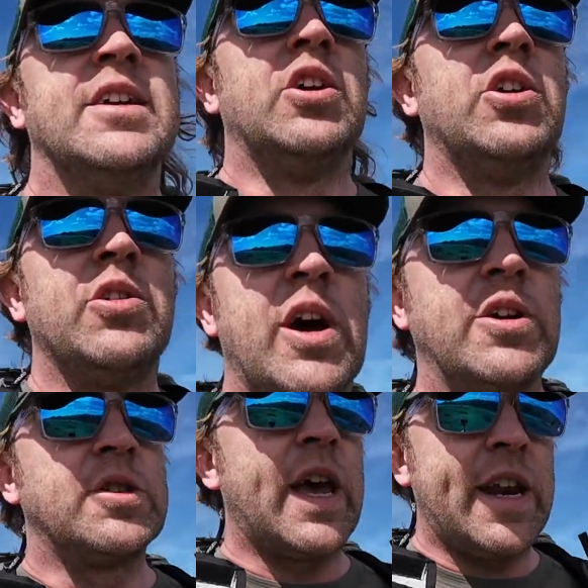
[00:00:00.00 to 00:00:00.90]
who
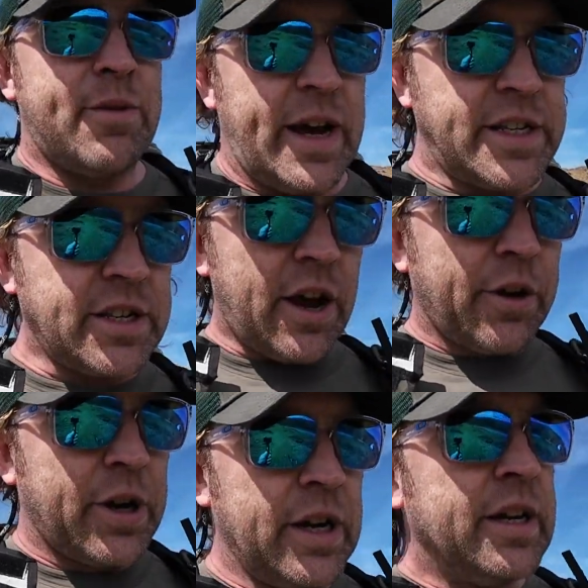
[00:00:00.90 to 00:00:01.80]
knows. Anyway, so
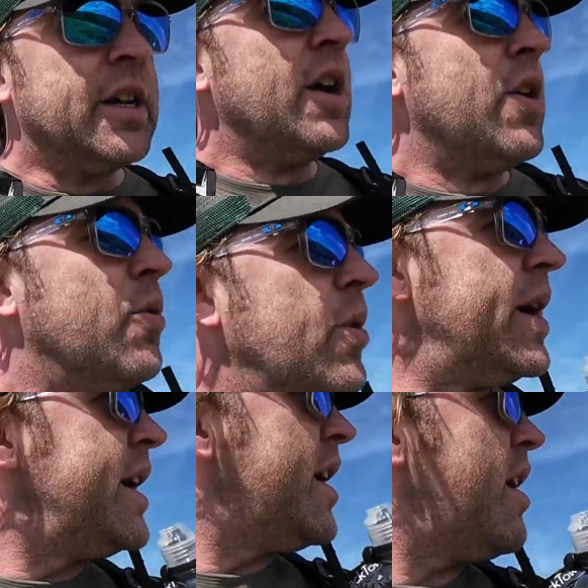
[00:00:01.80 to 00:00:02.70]
we